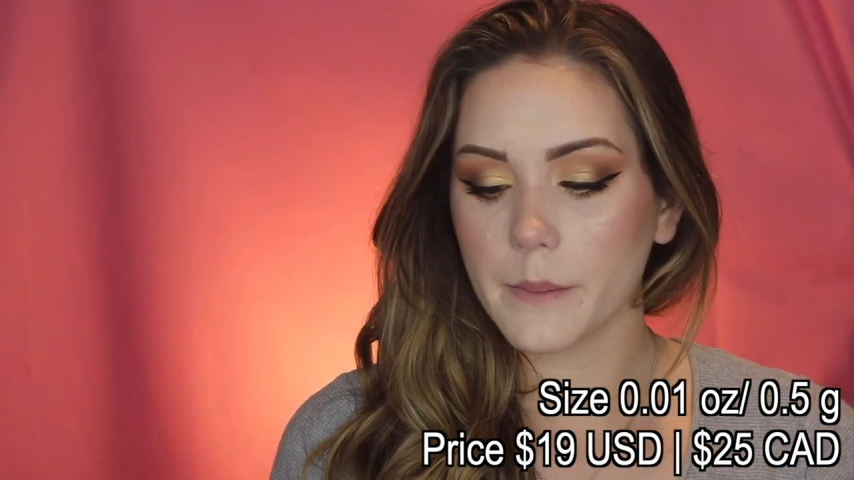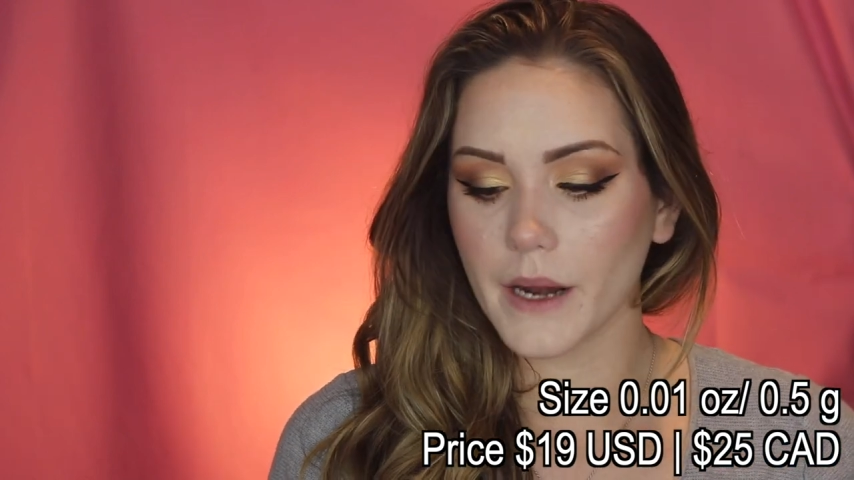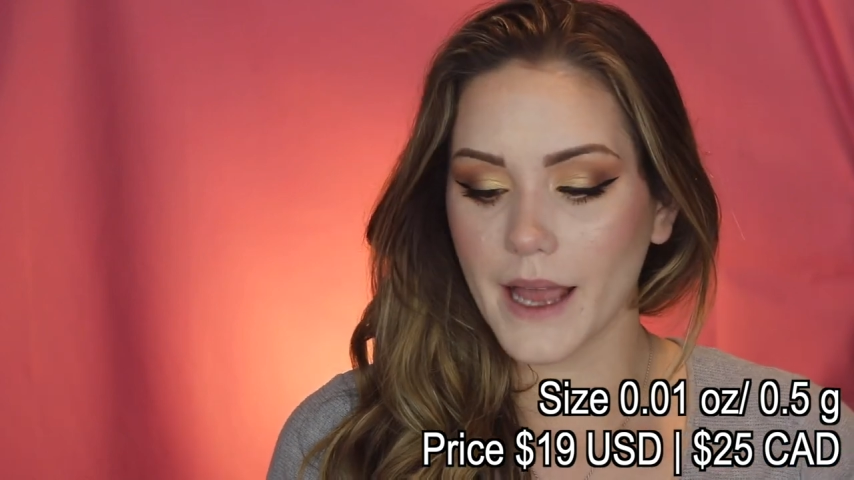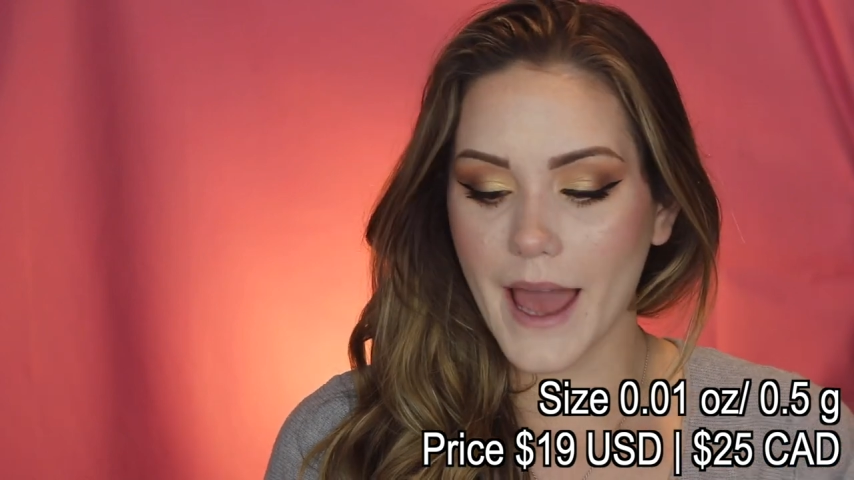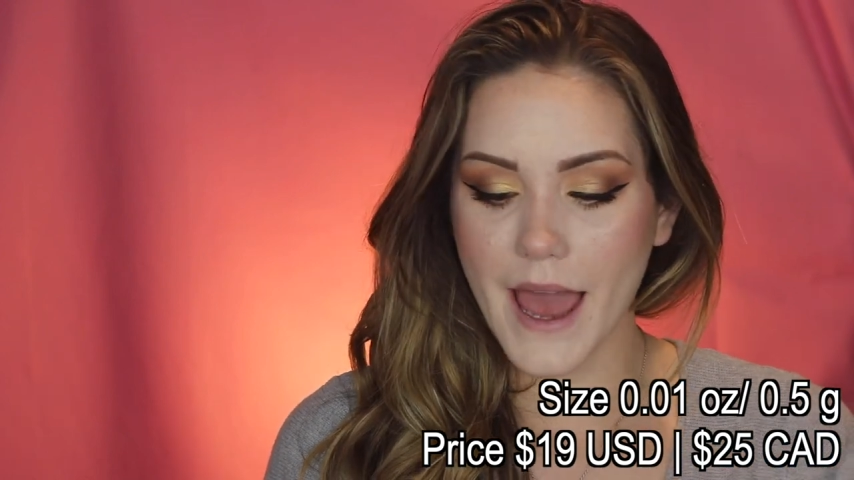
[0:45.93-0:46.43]
but
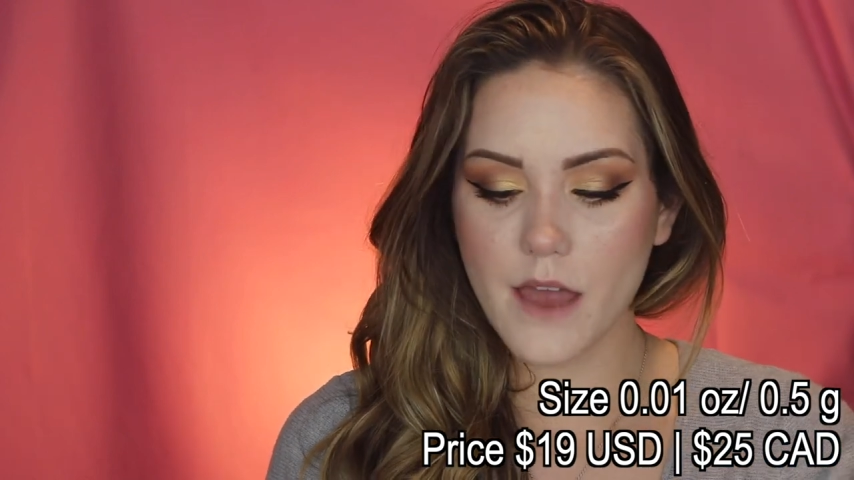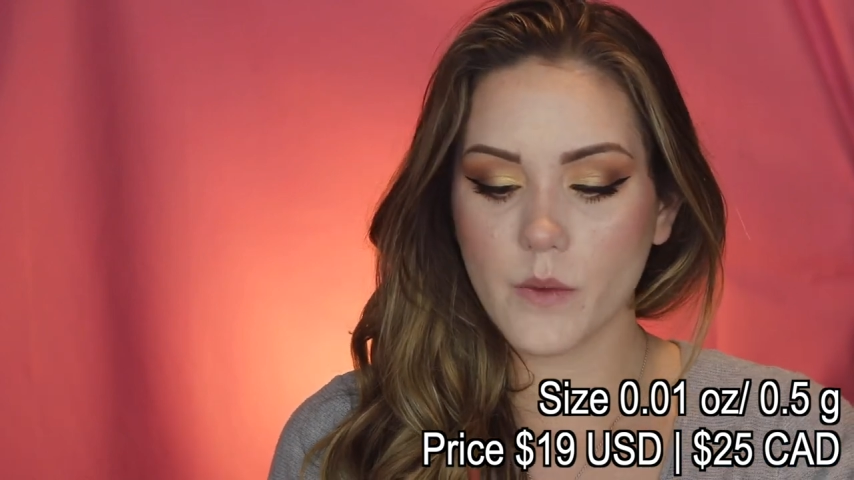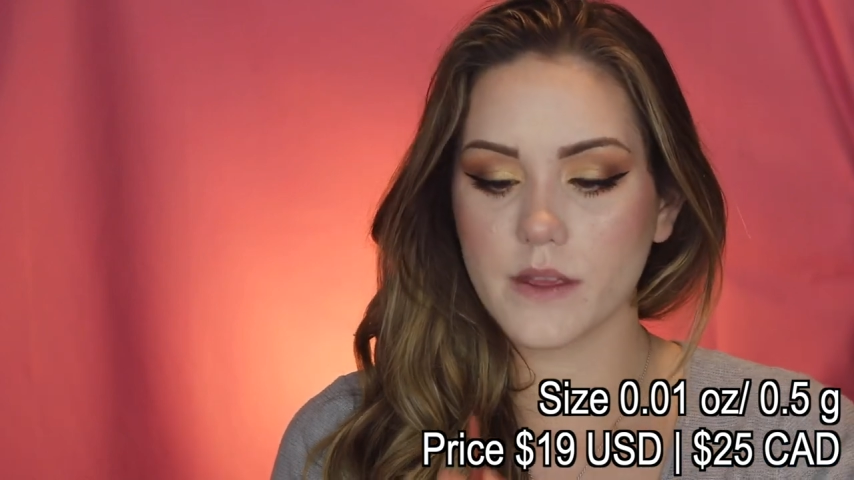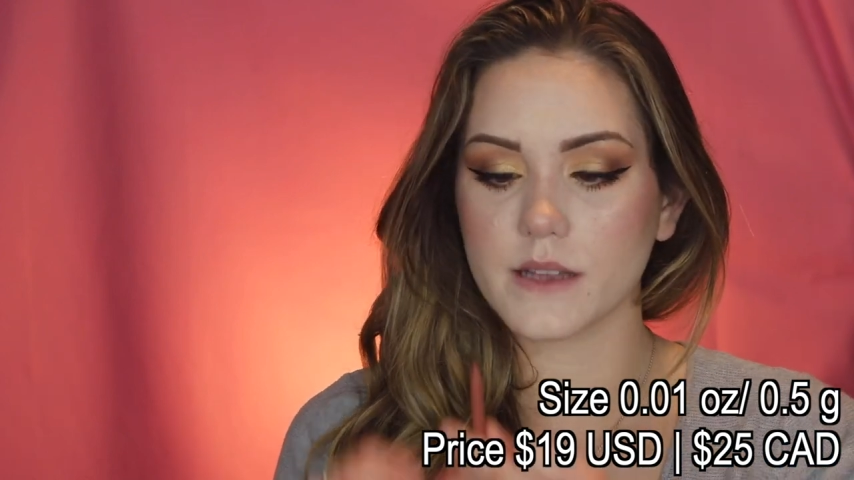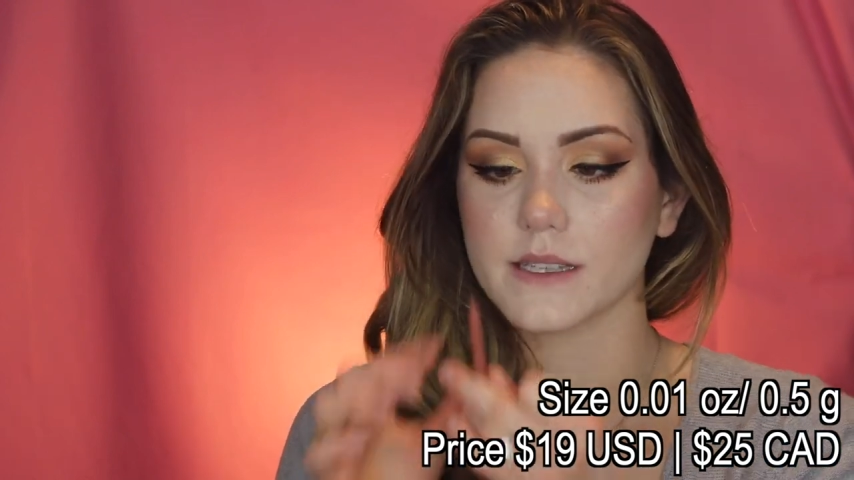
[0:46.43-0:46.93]
I hate
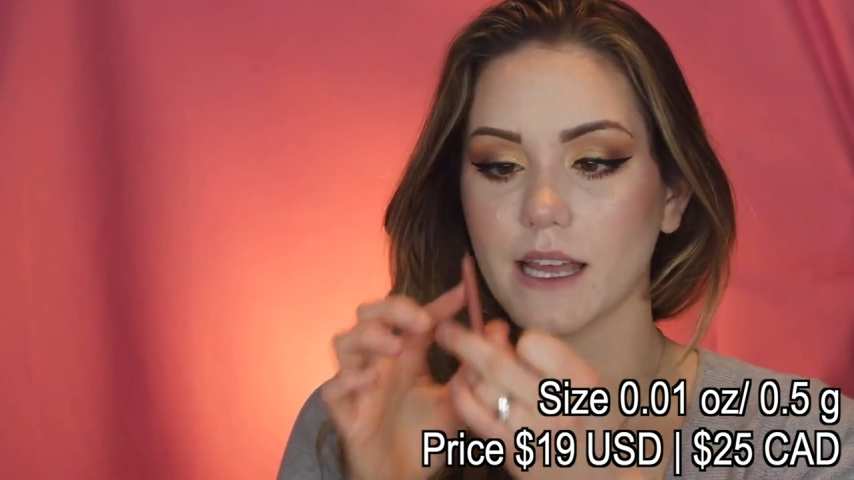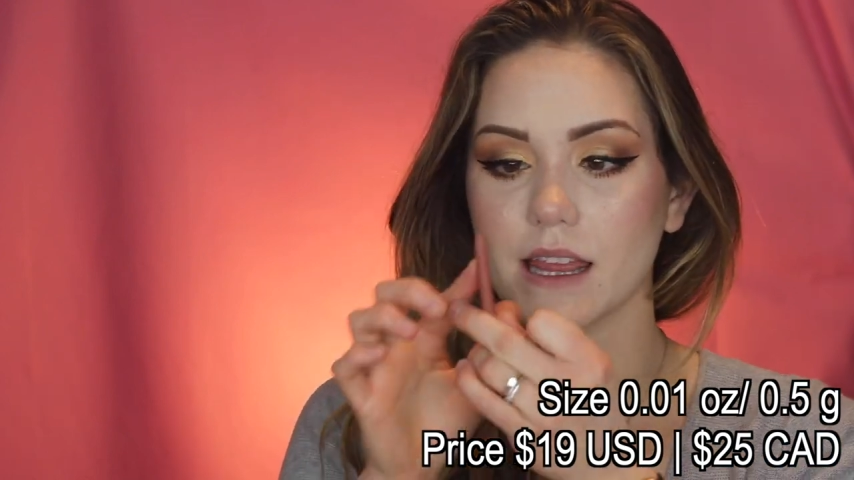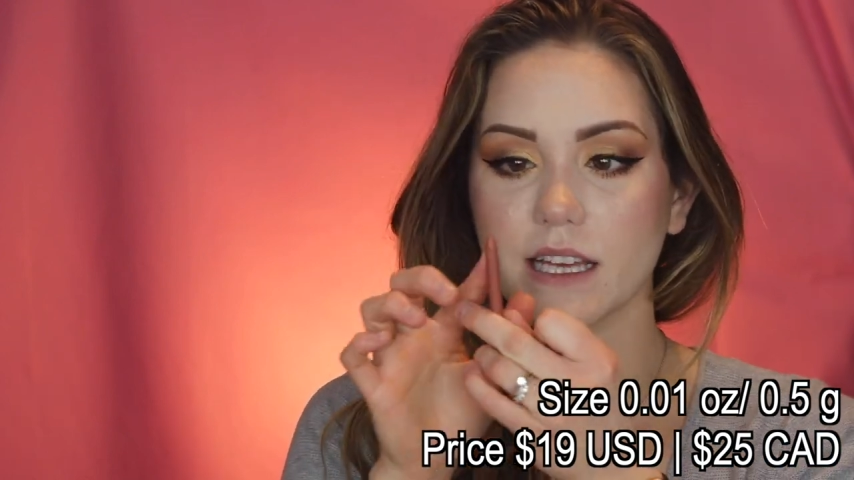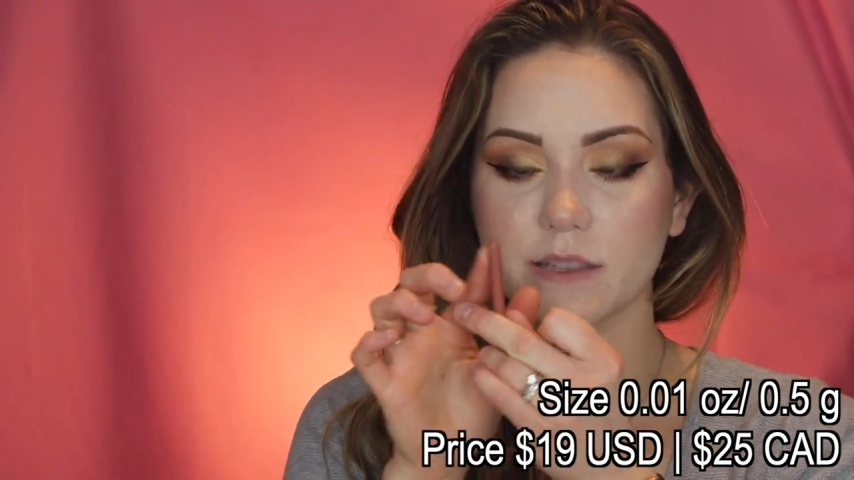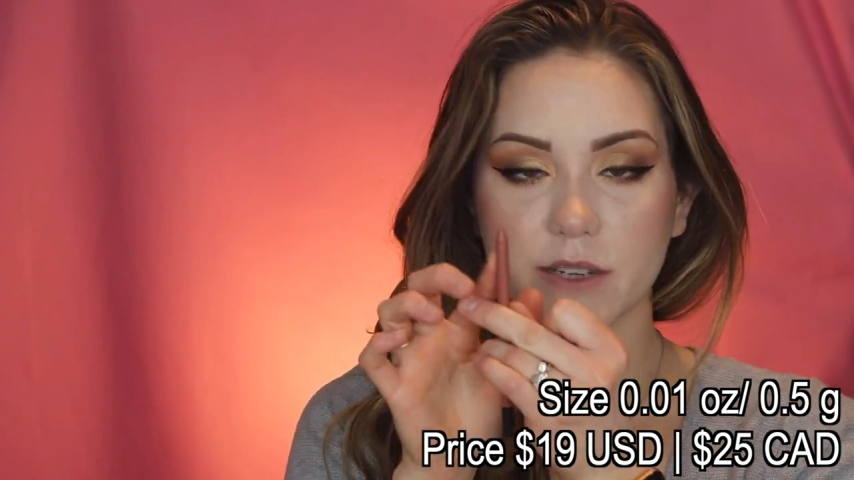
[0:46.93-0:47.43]
when it's like
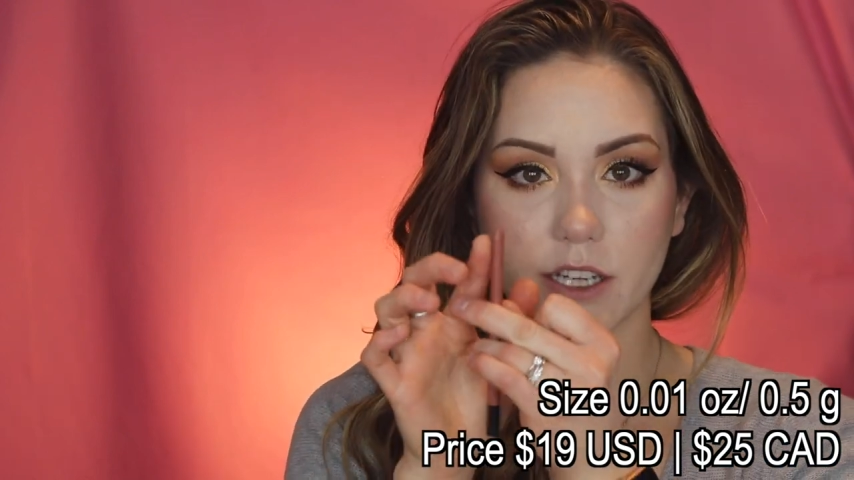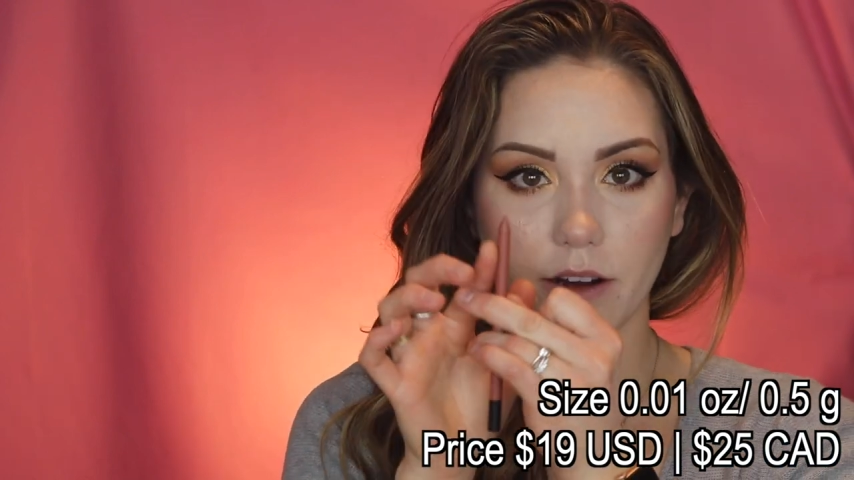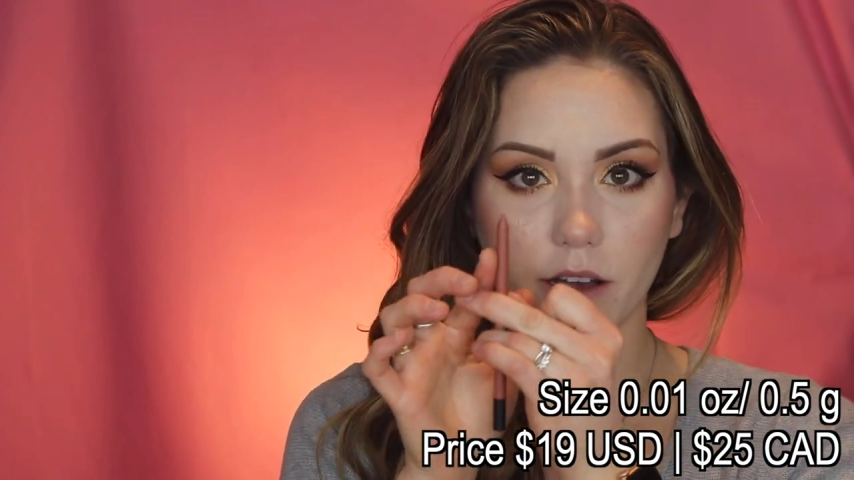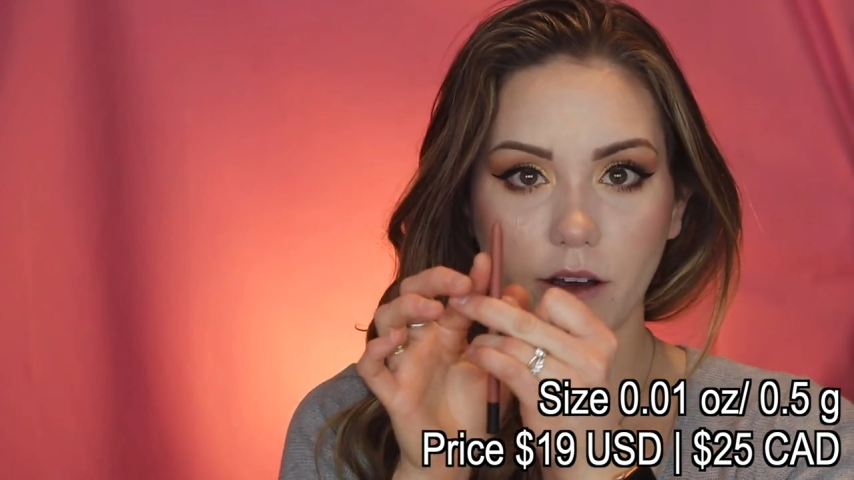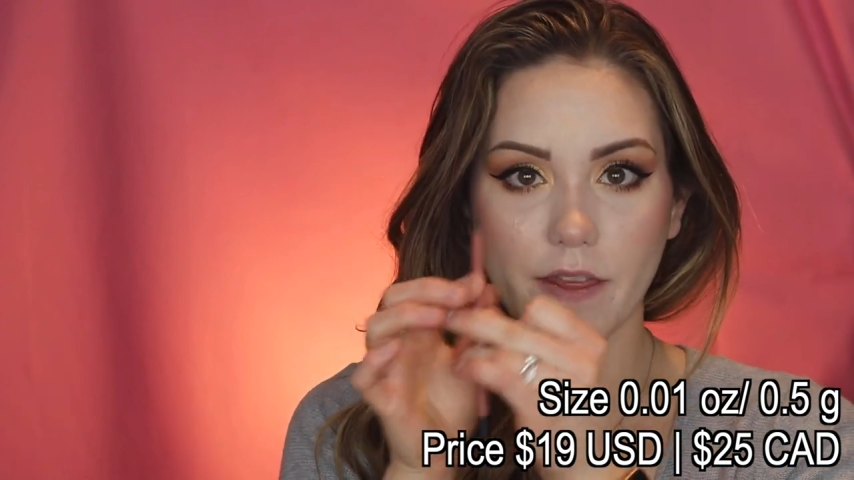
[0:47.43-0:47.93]
this material